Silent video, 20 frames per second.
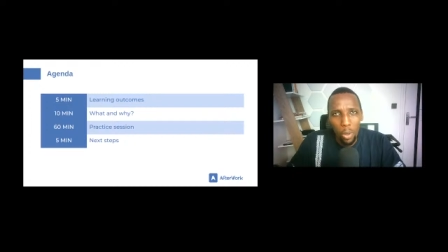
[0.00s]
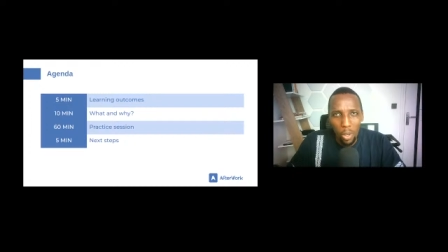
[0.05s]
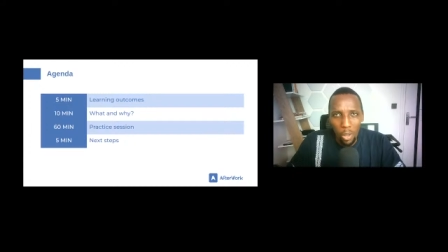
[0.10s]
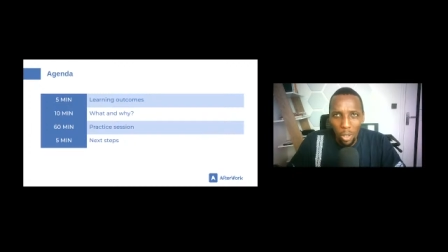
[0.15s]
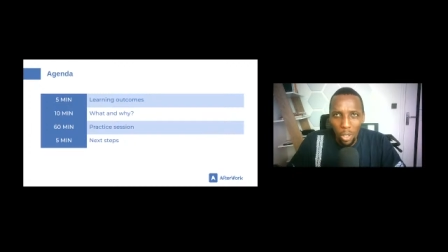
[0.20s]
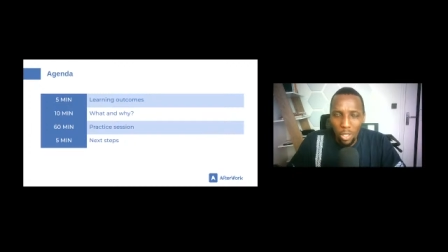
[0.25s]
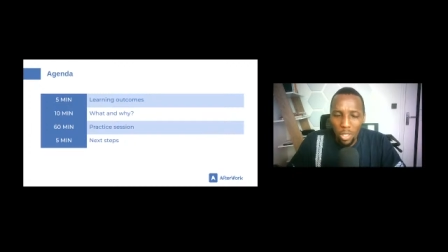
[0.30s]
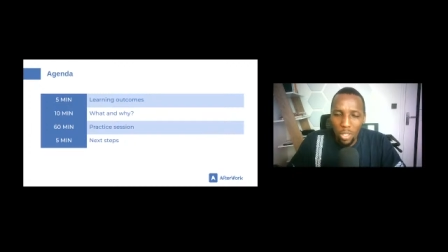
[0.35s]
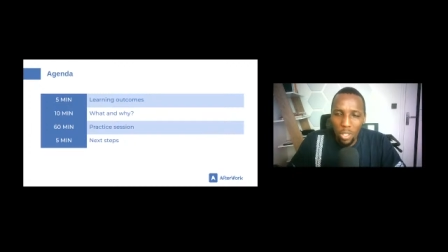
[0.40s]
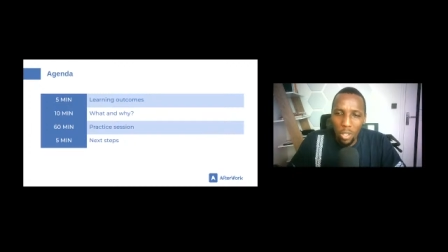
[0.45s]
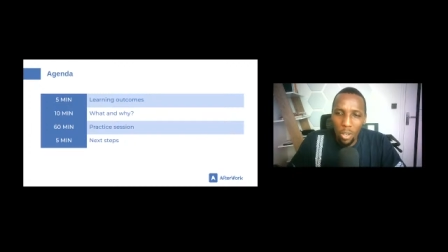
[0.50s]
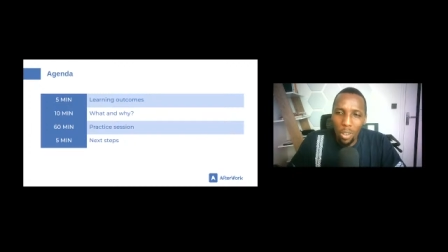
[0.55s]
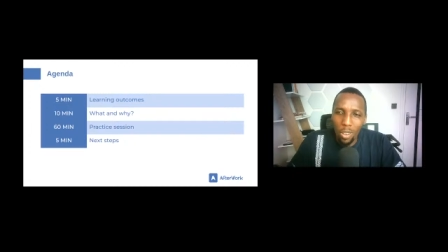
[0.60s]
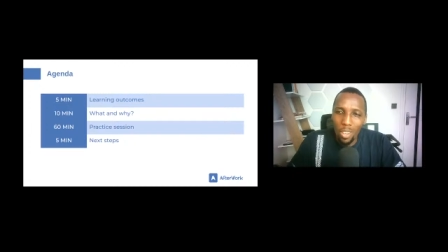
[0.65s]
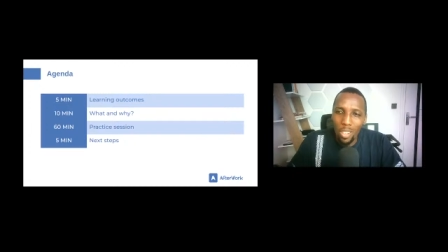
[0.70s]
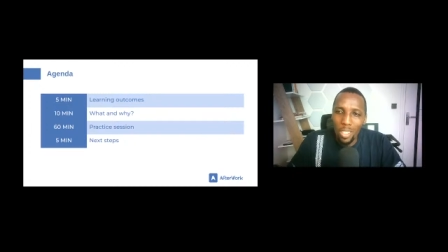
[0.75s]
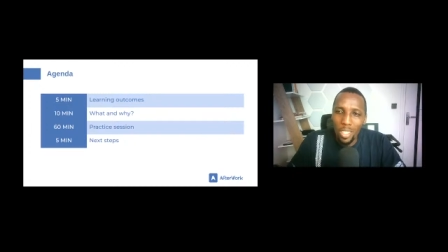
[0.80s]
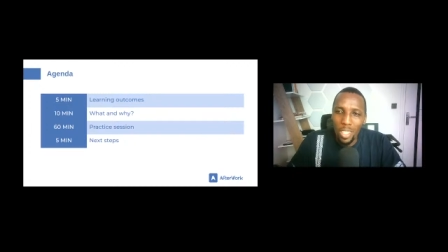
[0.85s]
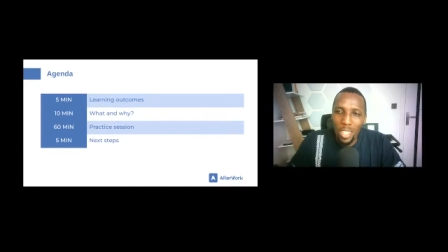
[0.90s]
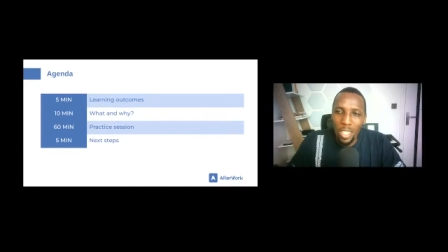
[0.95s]
or course
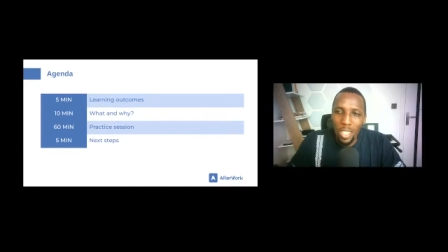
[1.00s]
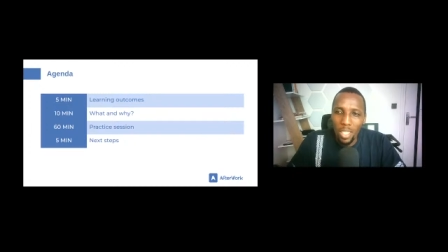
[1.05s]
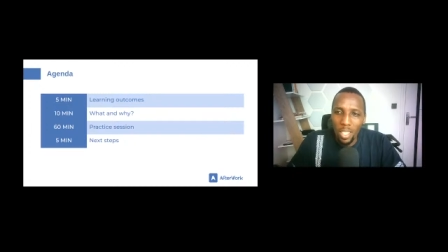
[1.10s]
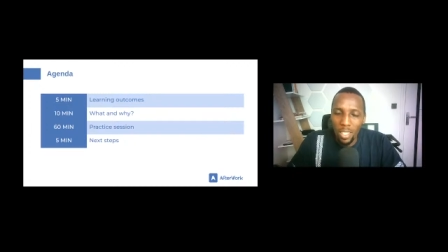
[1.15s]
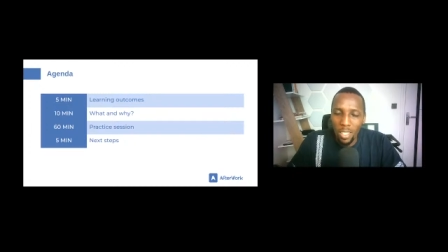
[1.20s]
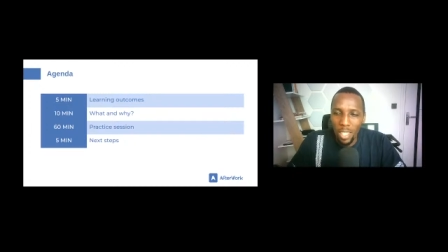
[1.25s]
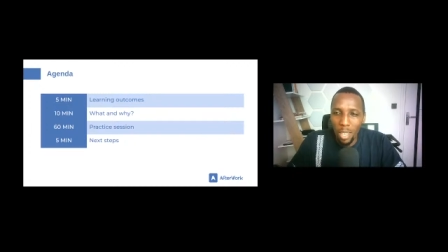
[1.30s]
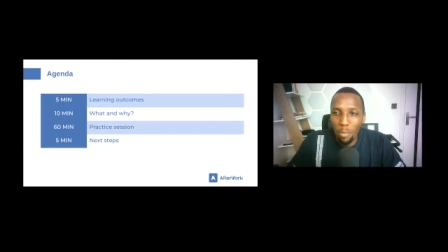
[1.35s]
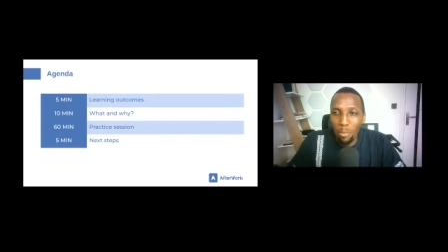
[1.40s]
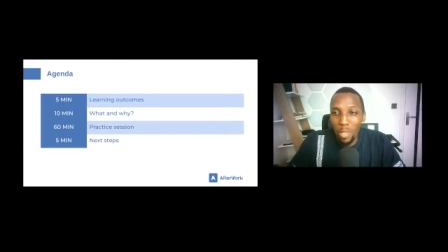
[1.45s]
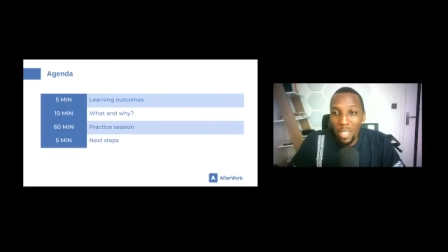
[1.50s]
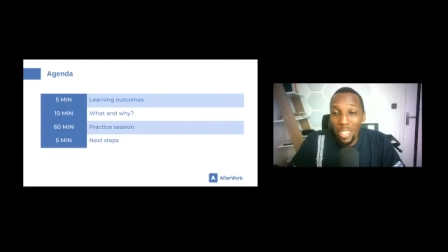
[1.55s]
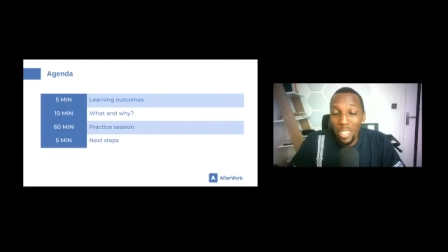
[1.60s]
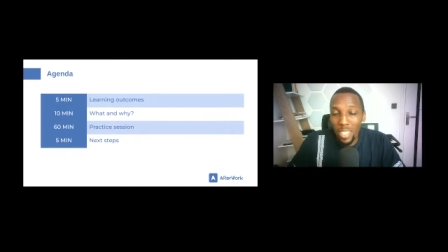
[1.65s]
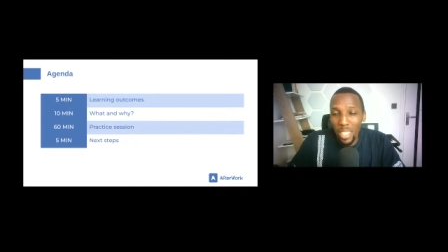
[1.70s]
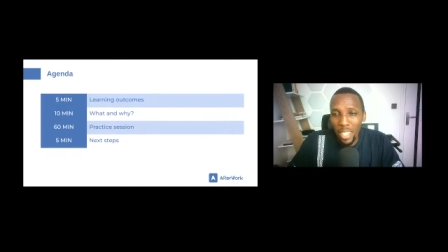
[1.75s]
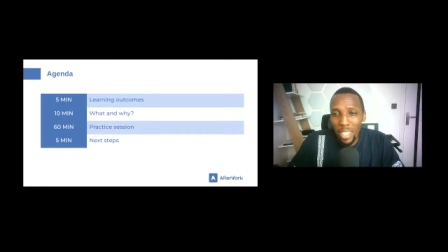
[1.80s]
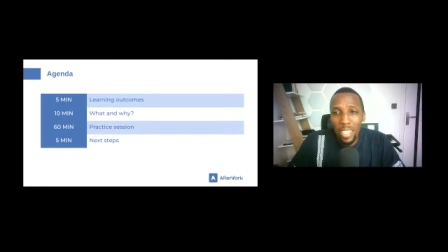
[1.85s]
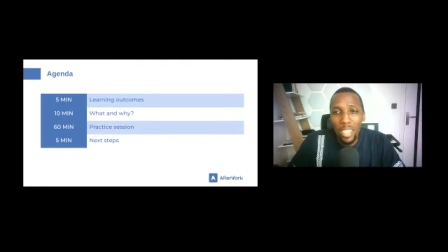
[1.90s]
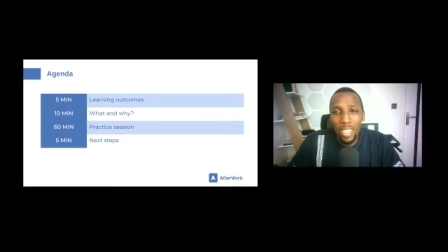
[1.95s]
on
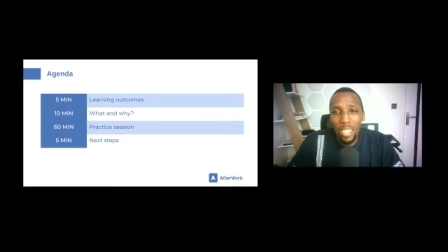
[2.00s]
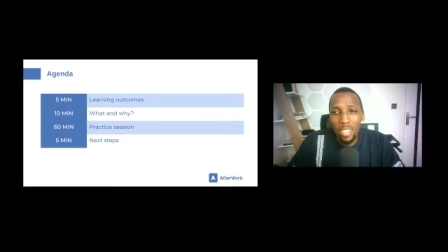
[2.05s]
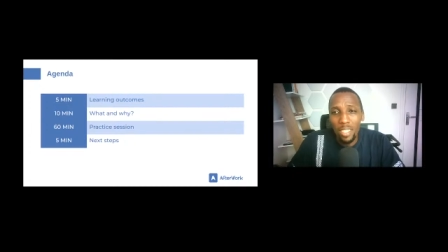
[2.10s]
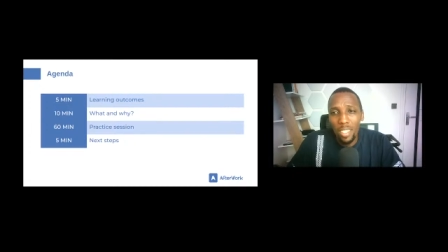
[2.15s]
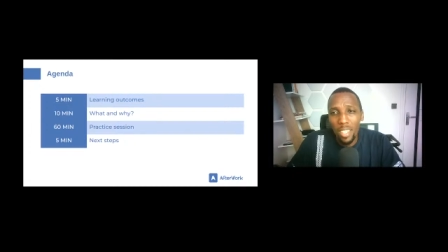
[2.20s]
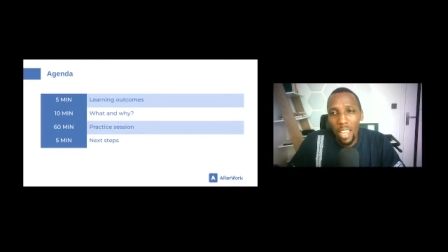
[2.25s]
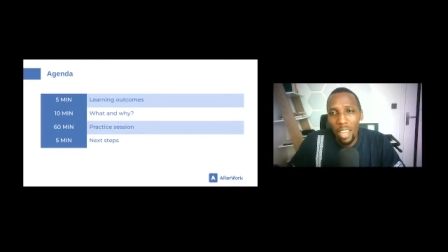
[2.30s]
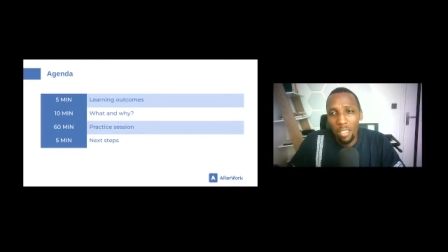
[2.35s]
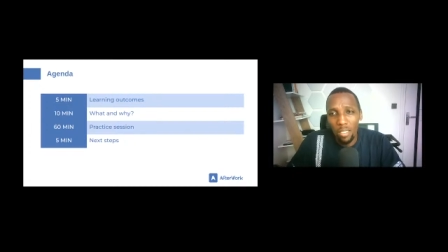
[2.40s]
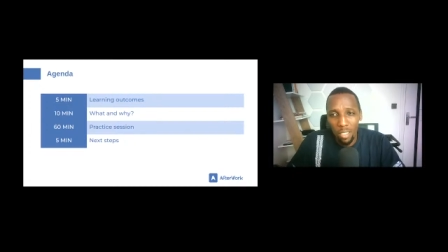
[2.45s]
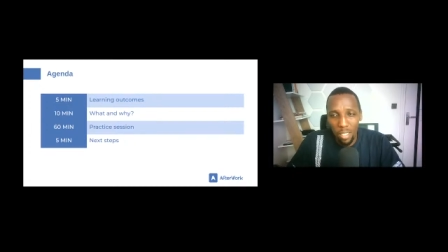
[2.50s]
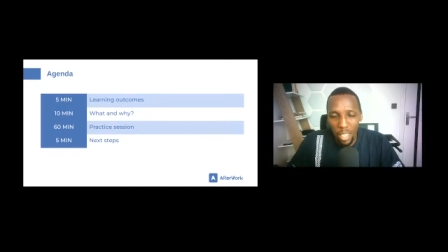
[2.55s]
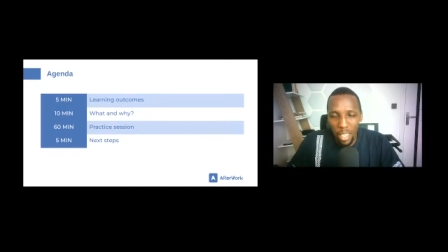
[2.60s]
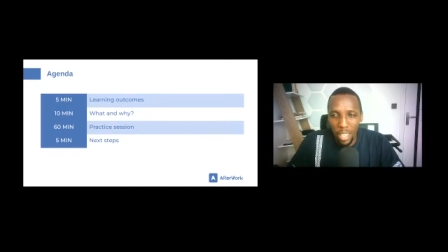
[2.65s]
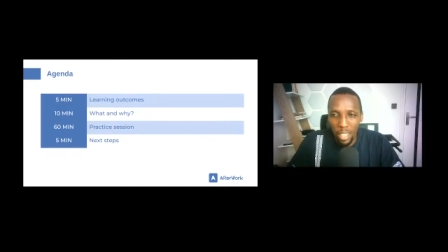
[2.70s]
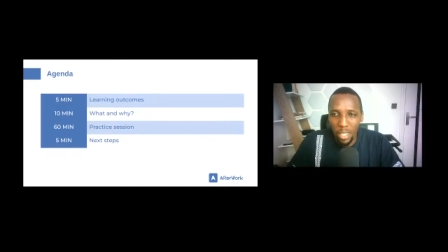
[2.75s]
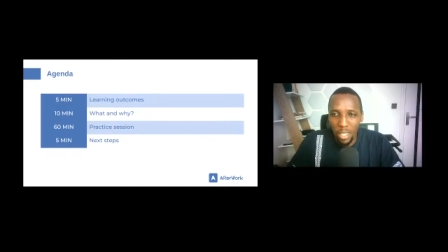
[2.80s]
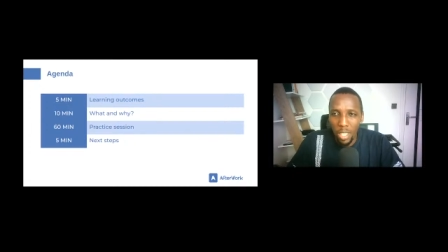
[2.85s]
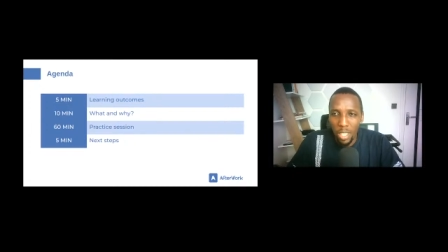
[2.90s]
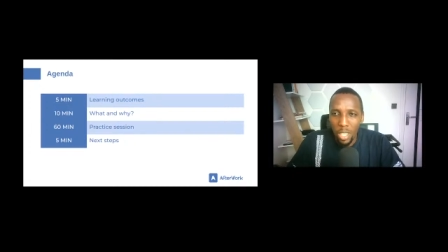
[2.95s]
sampling techniques in
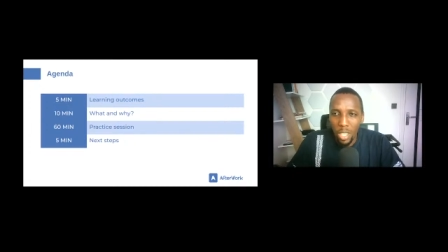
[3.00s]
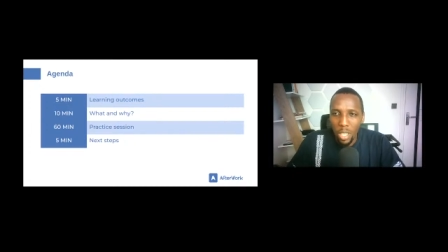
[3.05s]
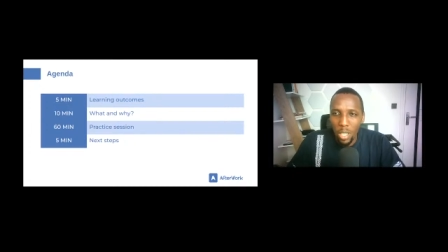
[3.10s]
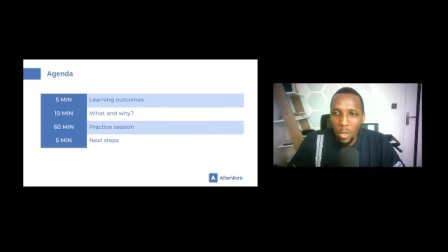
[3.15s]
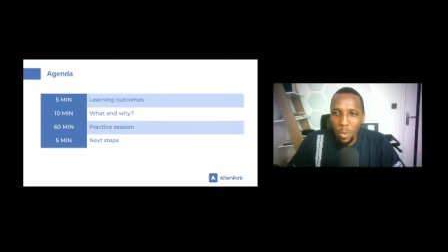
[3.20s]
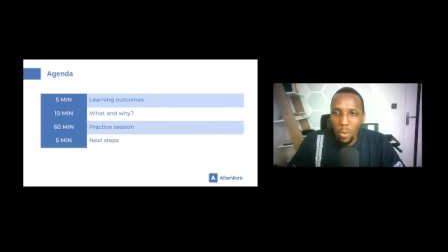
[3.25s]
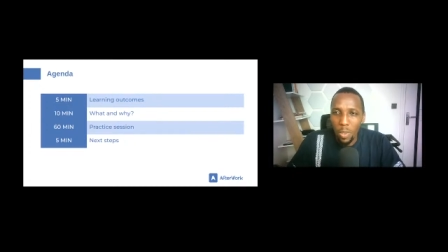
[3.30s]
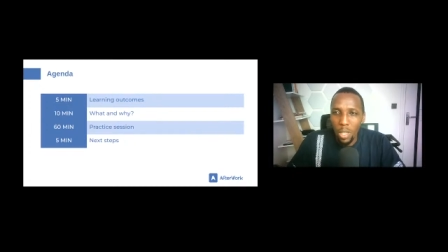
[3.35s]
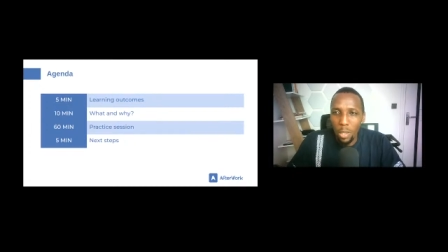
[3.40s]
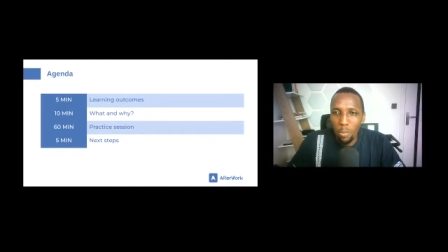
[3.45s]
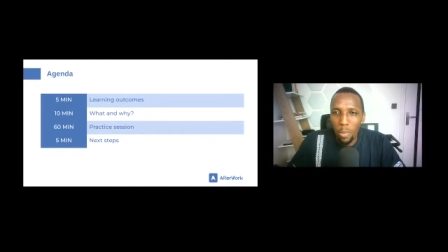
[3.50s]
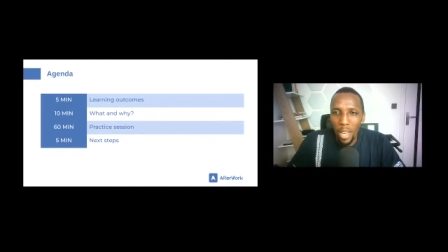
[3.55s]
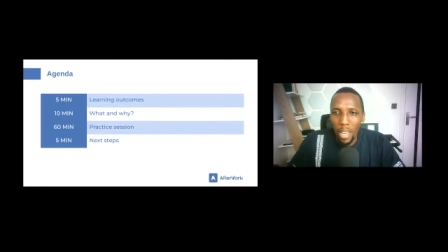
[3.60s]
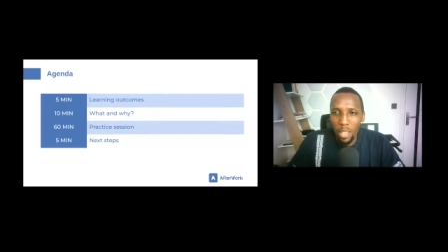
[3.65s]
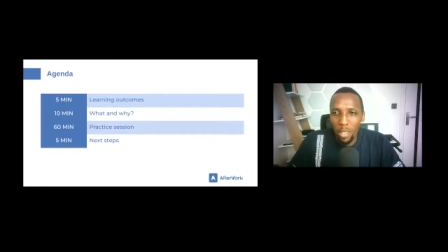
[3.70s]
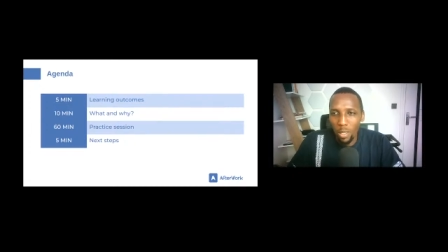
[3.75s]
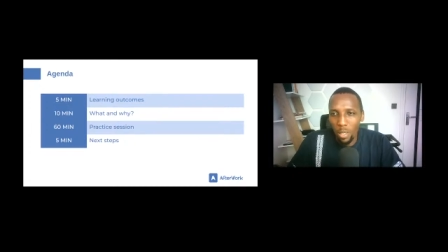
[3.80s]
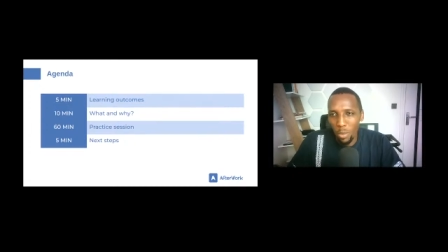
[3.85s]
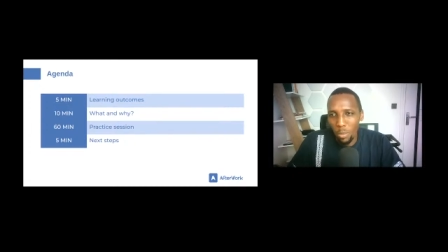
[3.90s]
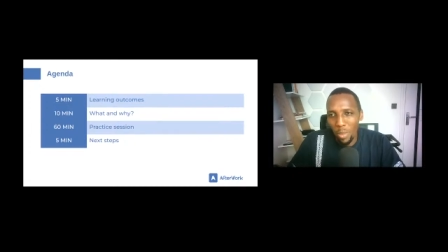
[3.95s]
healthcare with
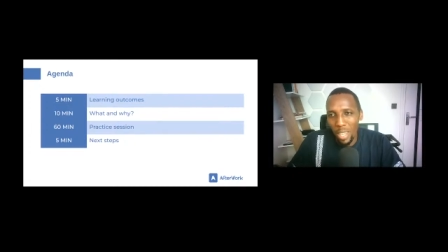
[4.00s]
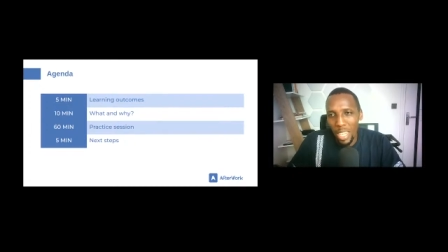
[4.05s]
Python.